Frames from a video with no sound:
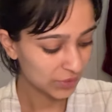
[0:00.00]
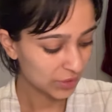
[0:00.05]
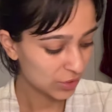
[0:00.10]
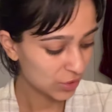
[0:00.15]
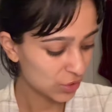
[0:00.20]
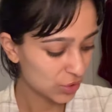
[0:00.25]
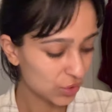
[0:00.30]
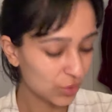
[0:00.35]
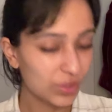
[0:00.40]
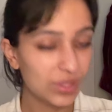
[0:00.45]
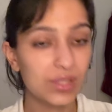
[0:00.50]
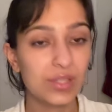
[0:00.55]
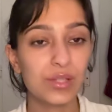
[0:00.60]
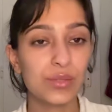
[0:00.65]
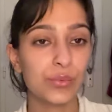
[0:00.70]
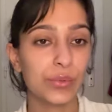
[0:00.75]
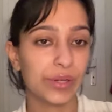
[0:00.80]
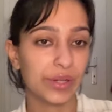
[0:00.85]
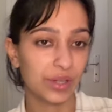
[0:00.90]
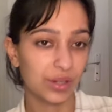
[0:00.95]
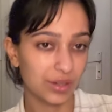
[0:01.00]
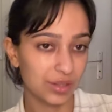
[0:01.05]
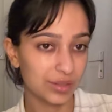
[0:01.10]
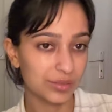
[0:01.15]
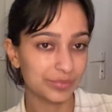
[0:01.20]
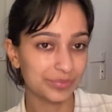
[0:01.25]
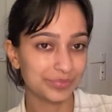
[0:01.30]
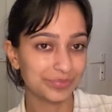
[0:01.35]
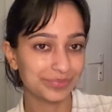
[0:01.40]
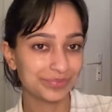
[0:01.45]
So this is what I got.
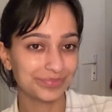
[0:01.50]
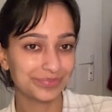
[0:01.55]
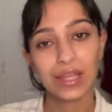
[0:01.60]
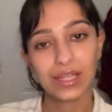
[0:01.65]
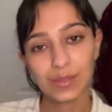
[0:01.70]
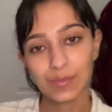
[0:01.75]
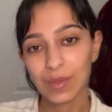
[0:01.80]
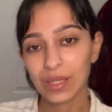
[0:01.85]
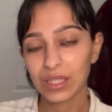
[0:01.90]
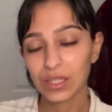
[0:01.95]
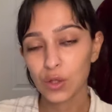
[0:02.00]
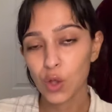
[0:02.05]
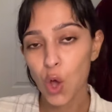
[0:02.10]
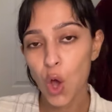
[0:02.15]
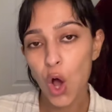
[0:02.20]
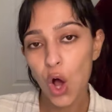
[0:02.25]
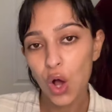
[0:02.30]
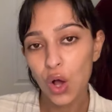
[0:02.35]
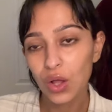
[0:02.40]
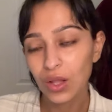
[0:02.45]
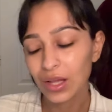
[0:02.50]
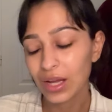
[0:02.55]
That's my little haul.